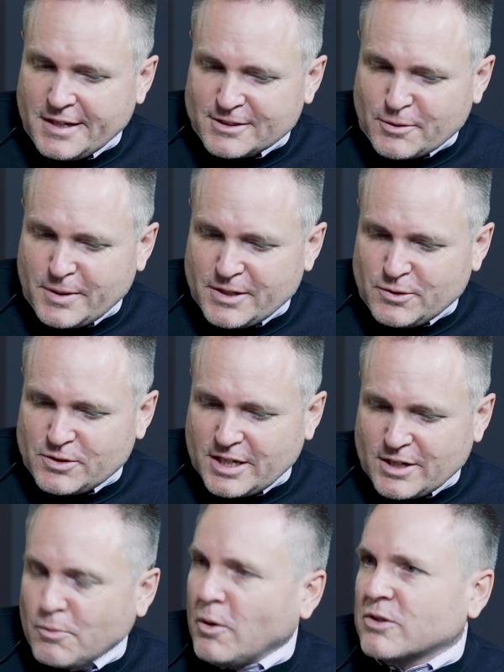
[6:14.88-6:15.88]
So when you
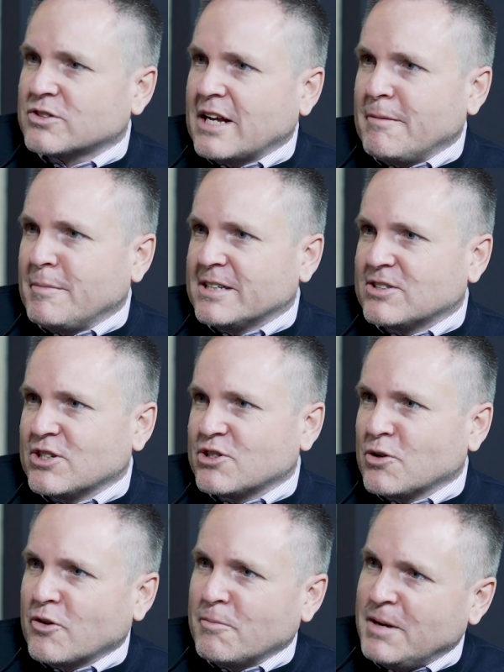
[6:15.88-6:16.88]
send a WhatsApp message,
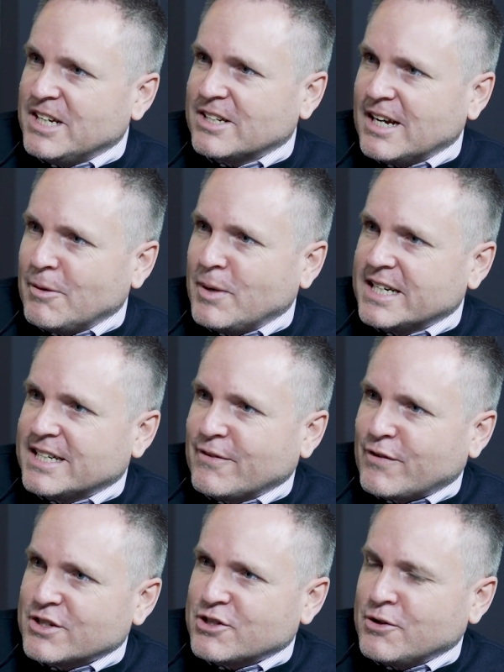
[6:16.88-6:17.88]
you're immediately waiting
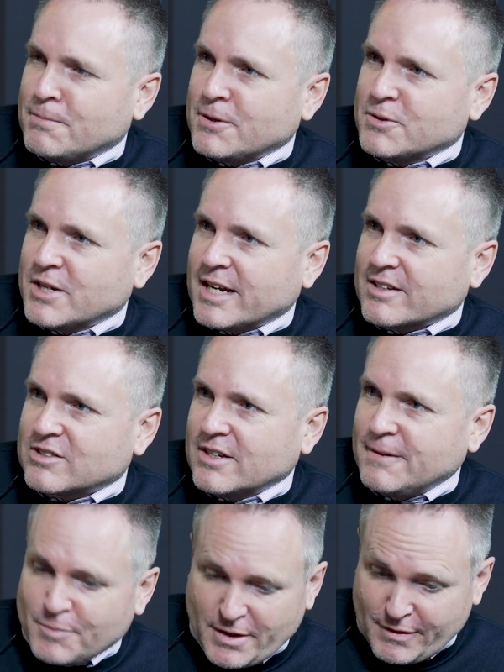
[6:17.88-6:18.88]
for the 2 blue ticks.
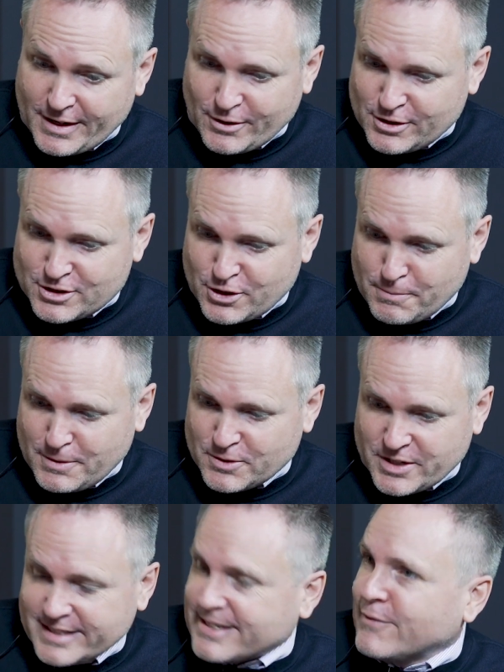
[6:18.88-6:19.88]
Yeah. So they got the 2 blue
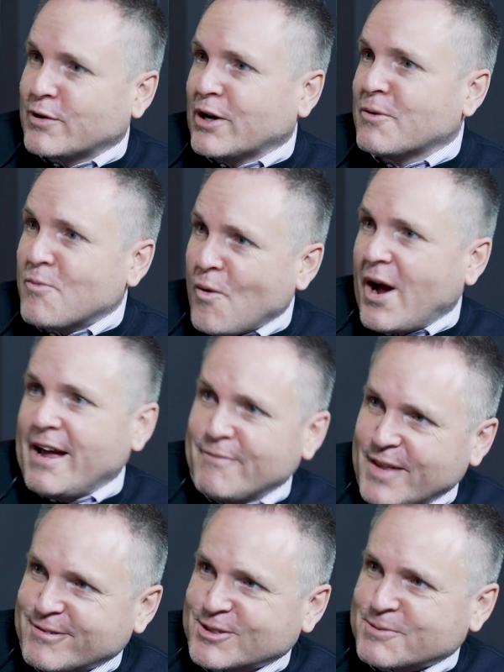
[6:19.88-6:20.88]
ticks, they've got it. Why haven't
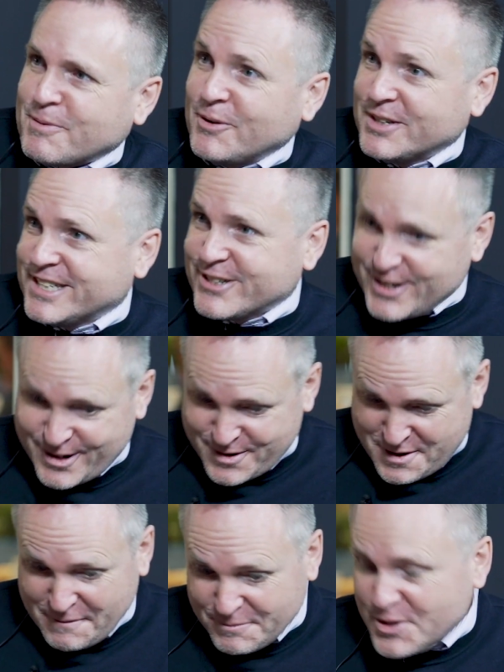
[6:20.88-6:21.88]
they responded?
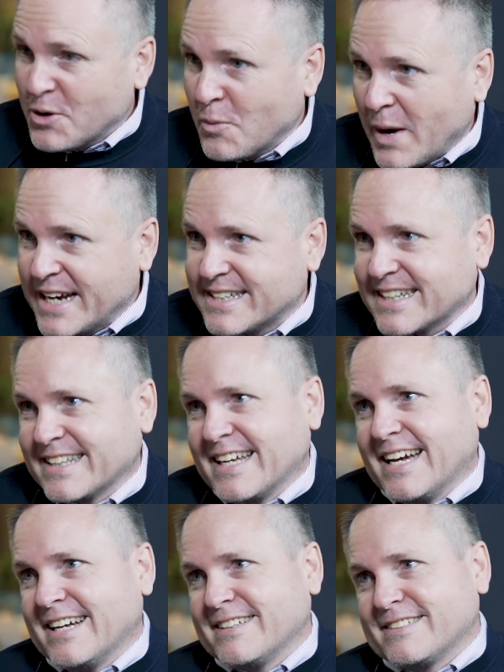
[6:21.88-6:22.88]
You're waiting
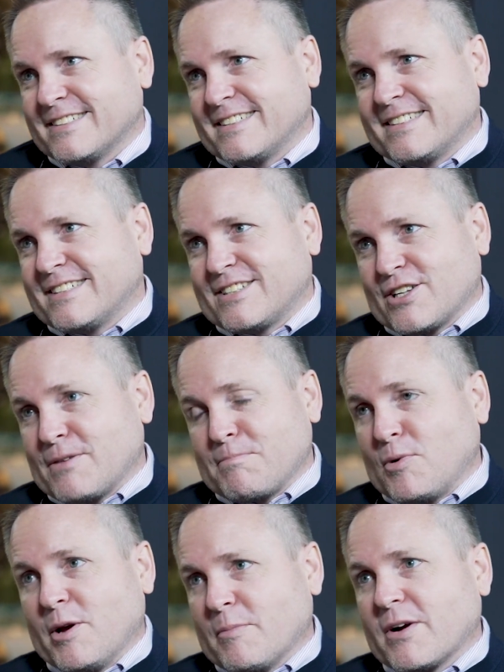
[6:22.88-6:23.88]
there to the
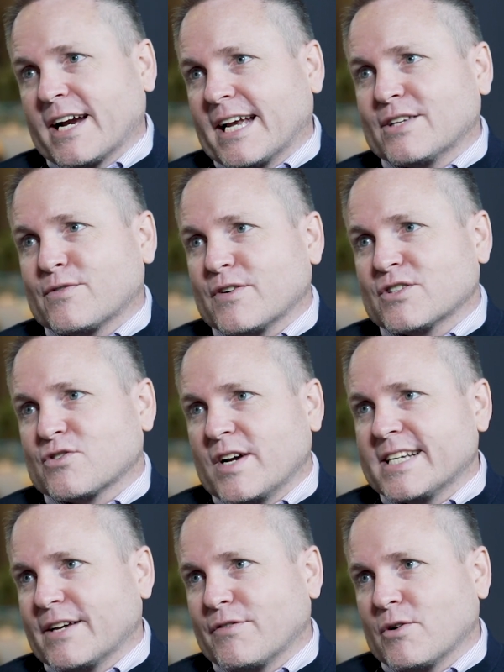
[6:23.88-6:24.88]
point where it gets
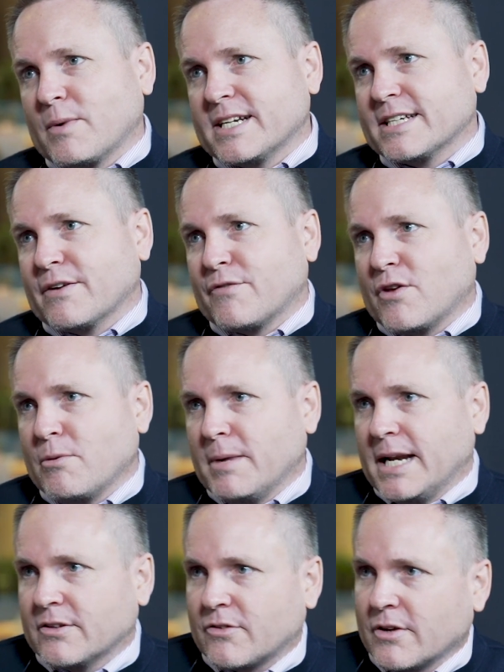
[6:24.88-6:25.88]
frustrating if you're waiting a few
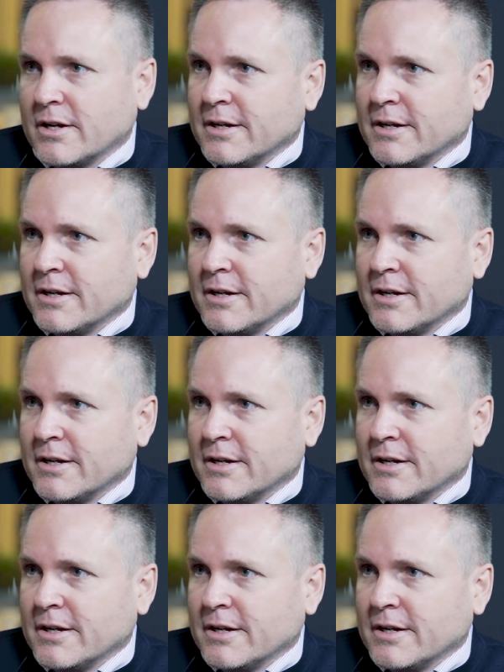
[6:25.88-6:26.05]
minutes.